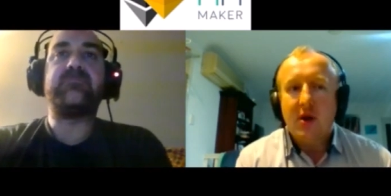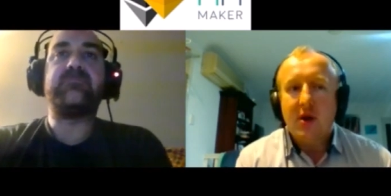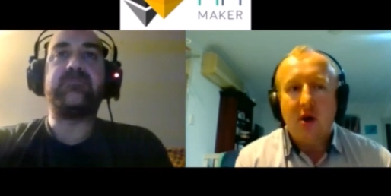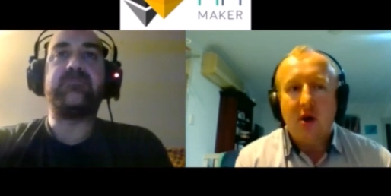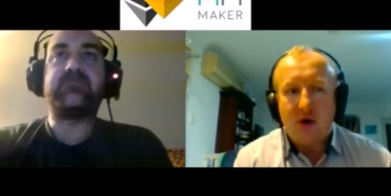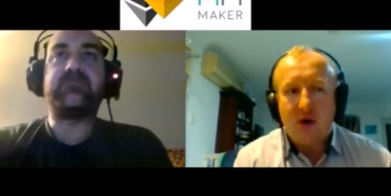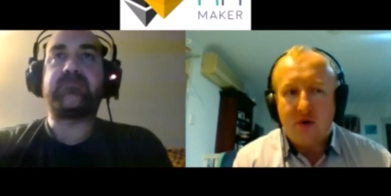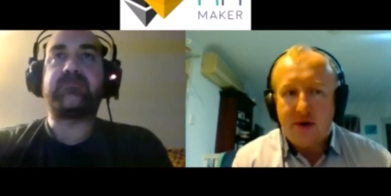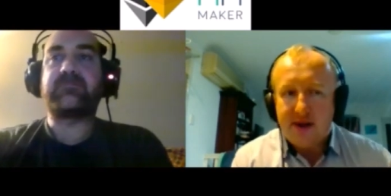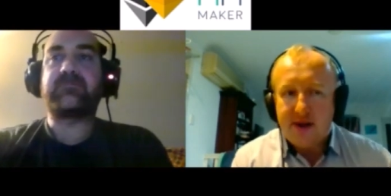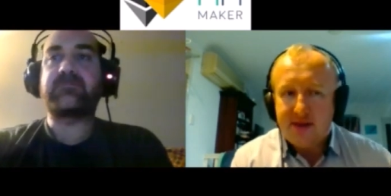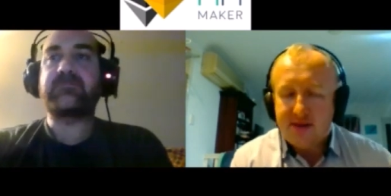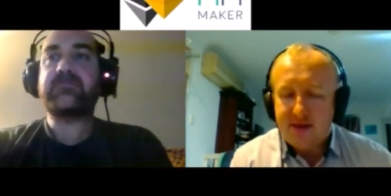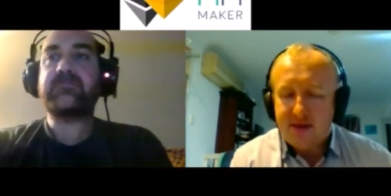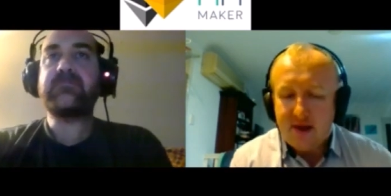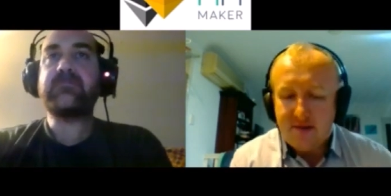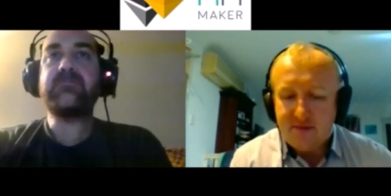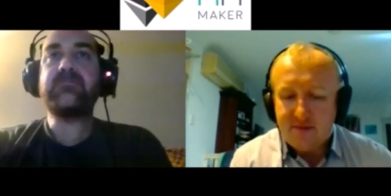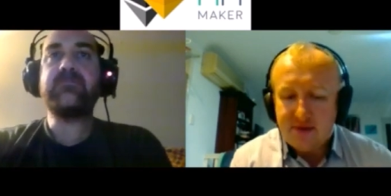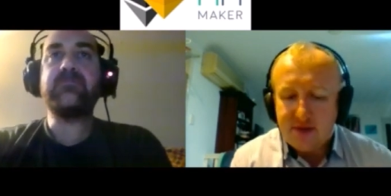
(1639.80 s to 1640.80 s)
Speaker 1: Oh, great
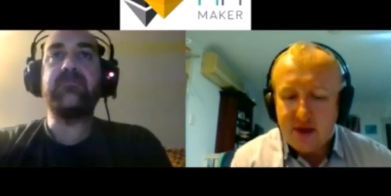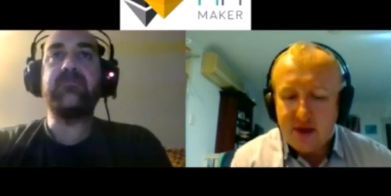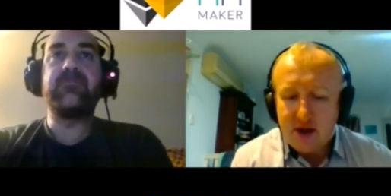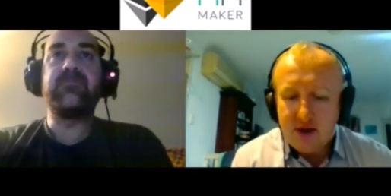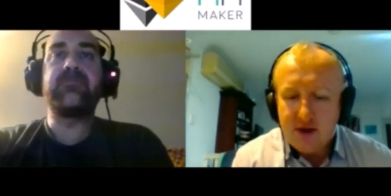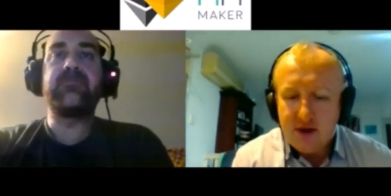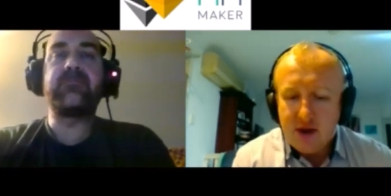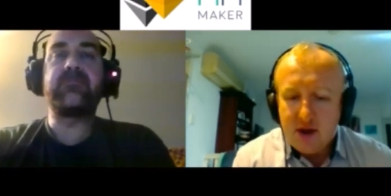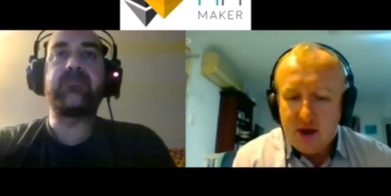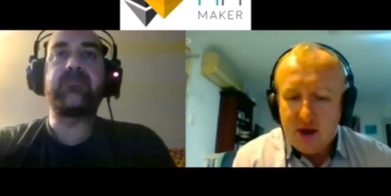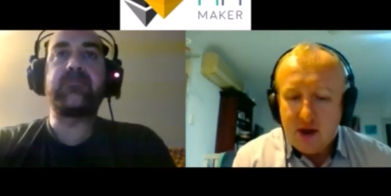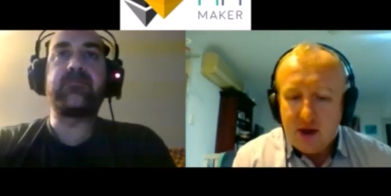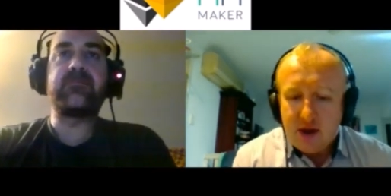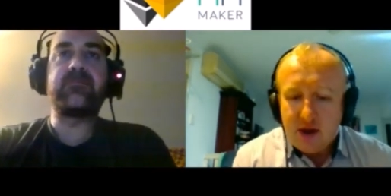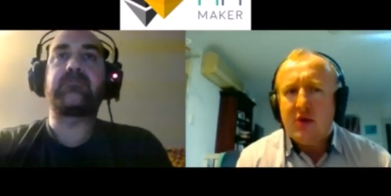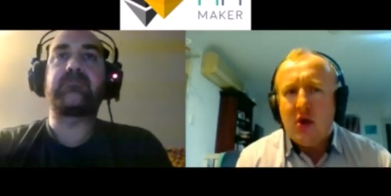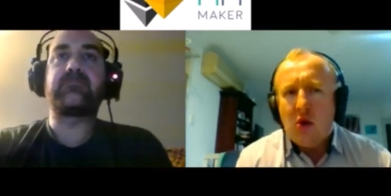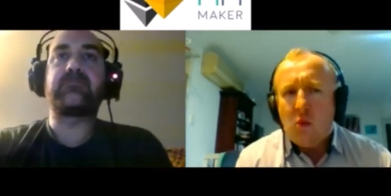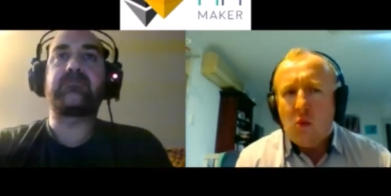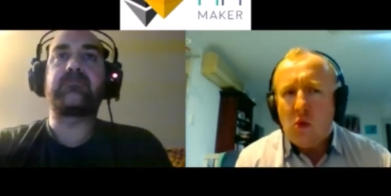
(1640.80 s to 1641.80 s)
stuff. So
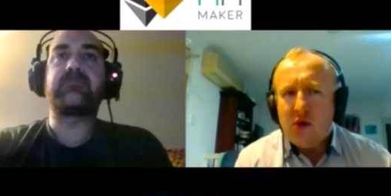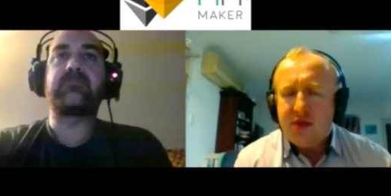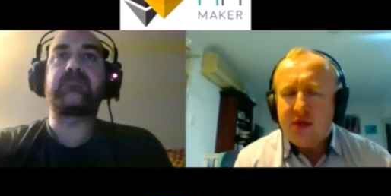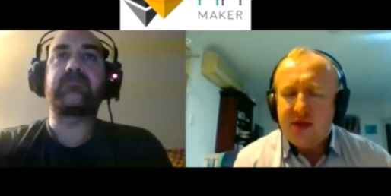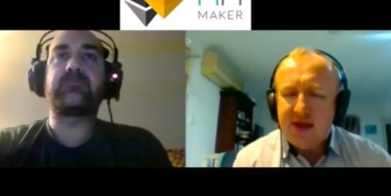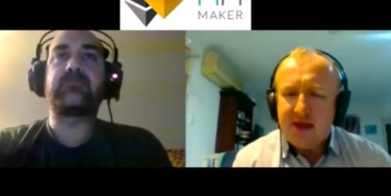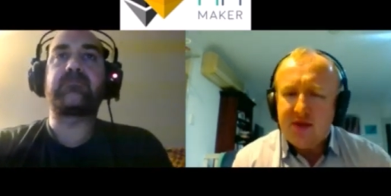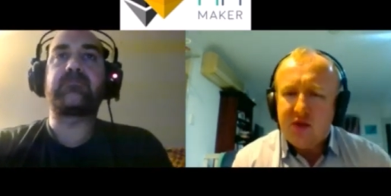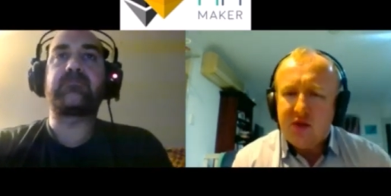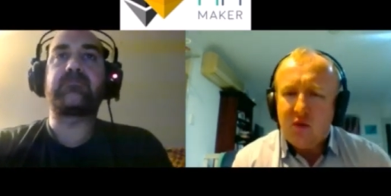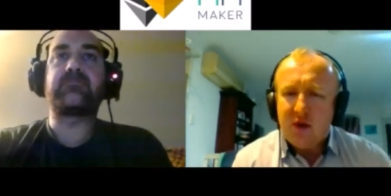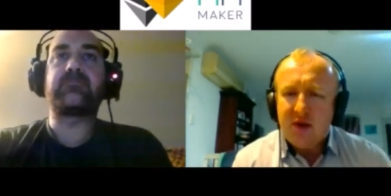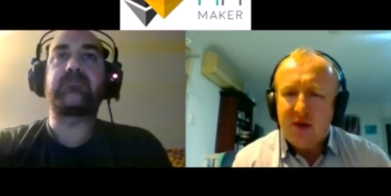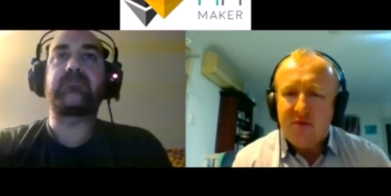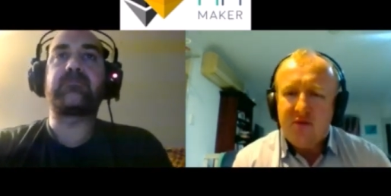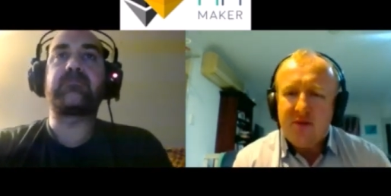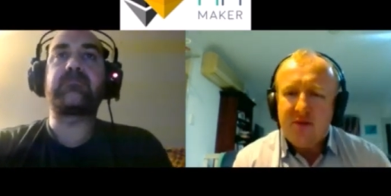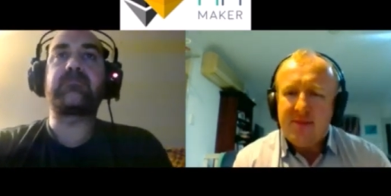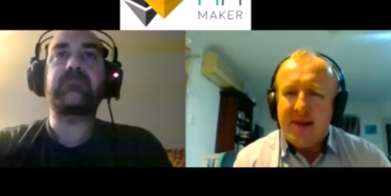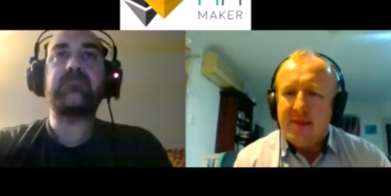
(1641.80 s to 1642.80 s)
what's the next
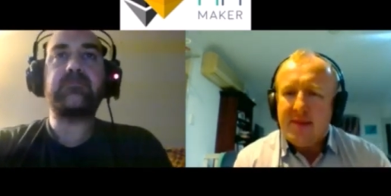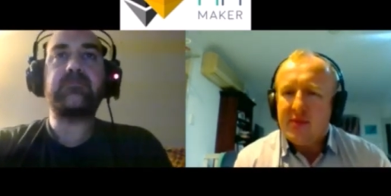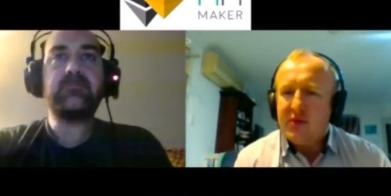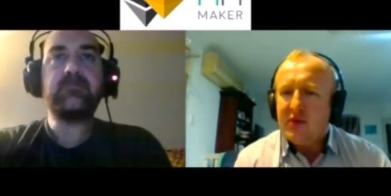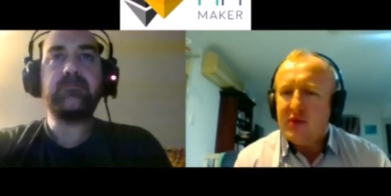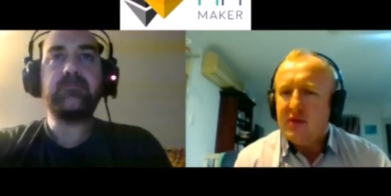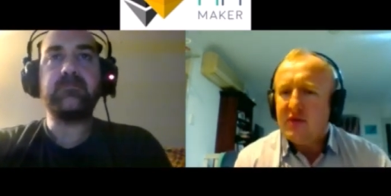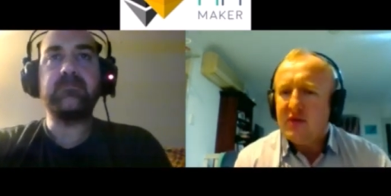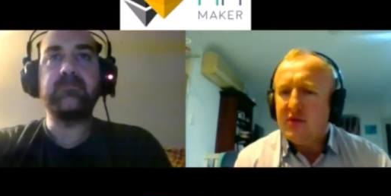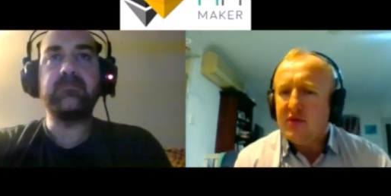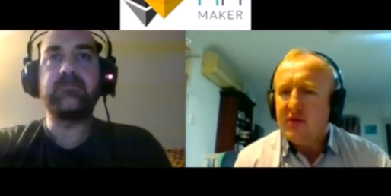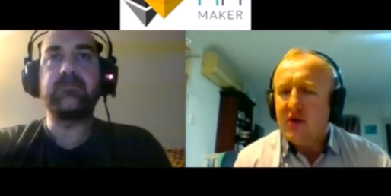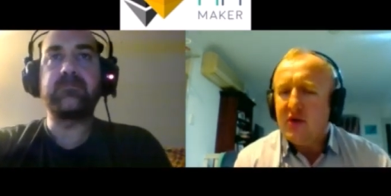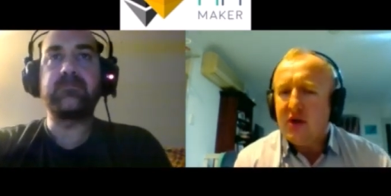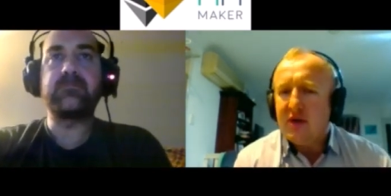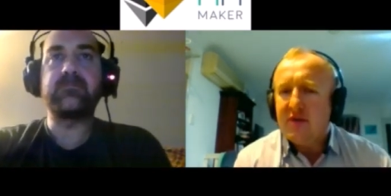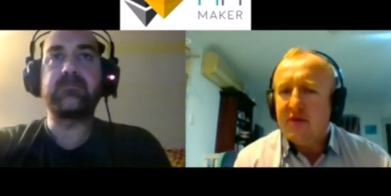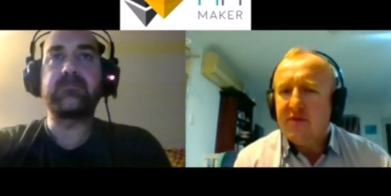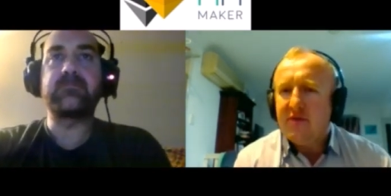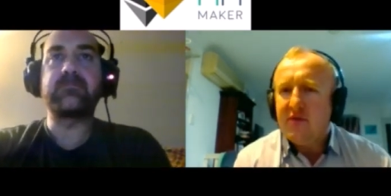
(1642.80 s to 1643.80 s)
24 months look
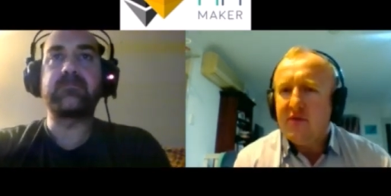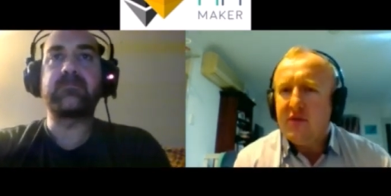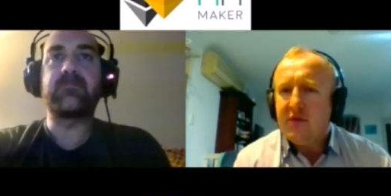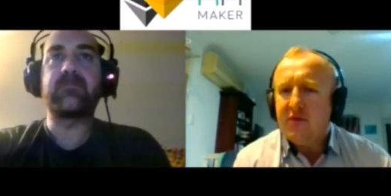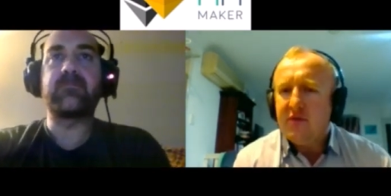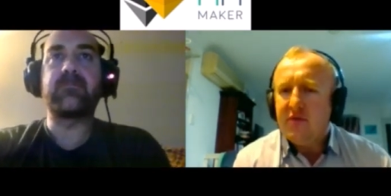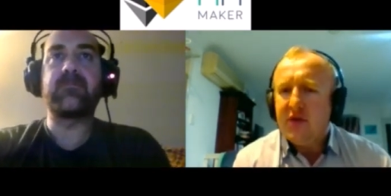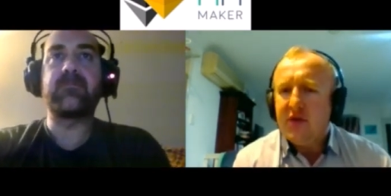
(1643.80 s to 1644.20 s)
like for,